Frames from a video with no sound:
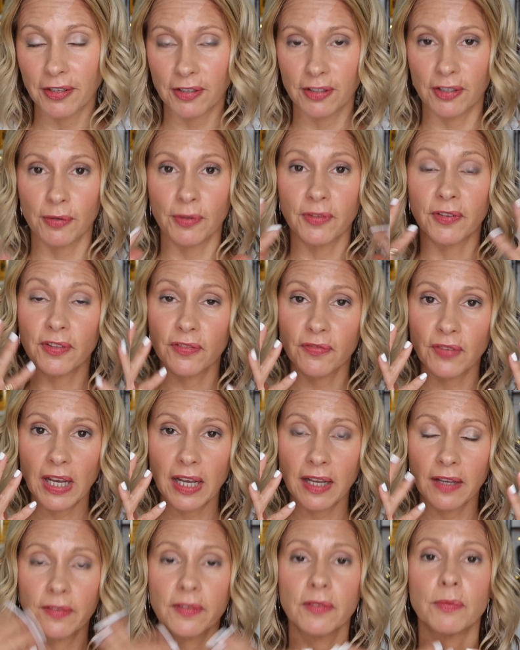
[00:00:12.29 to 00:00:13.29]
You know, it's the
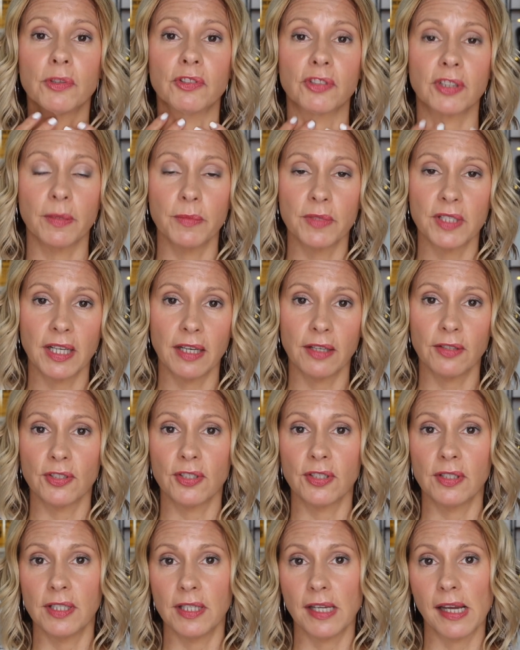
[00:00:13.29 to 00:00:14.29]
face, which comes down
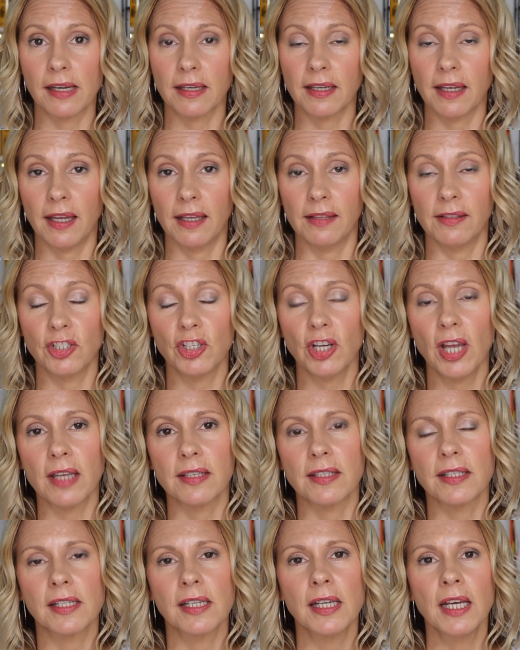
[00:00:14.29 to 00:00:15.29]
to the neck and the
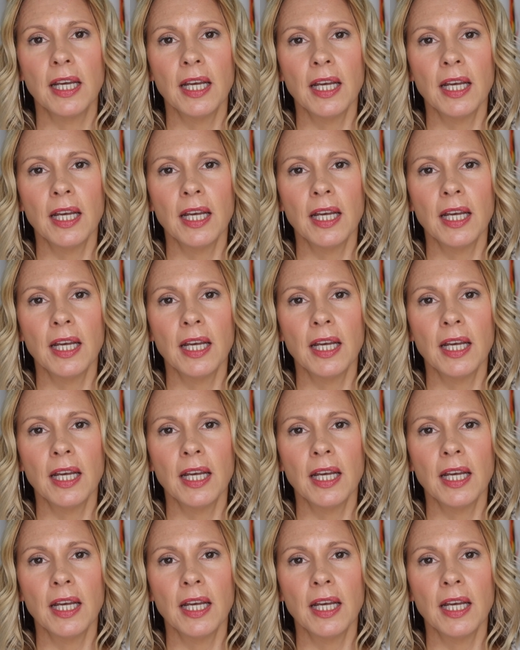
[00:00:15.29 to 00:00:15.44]
chest.